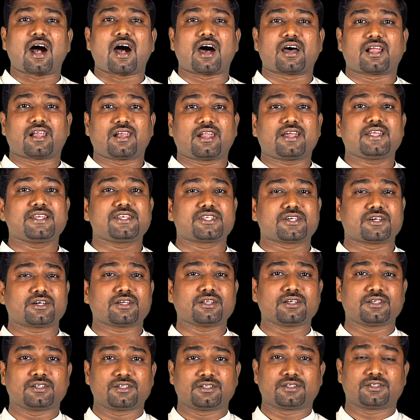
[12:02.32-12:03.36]
are
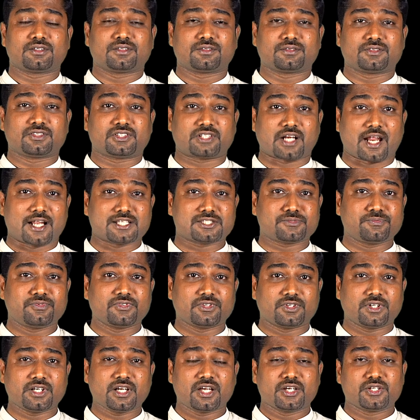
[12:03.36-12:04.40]
later
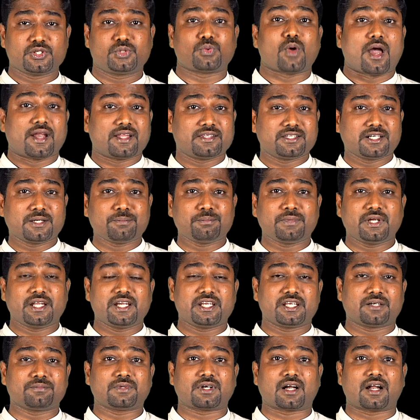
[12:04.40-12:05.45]
transferred to another
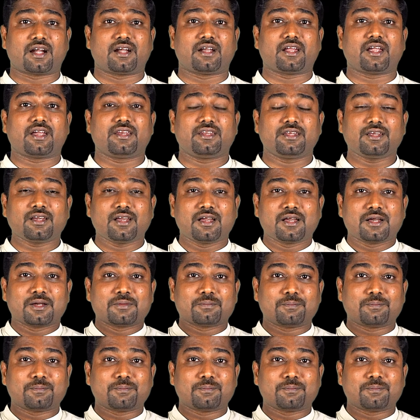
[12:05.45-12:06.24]
medium containing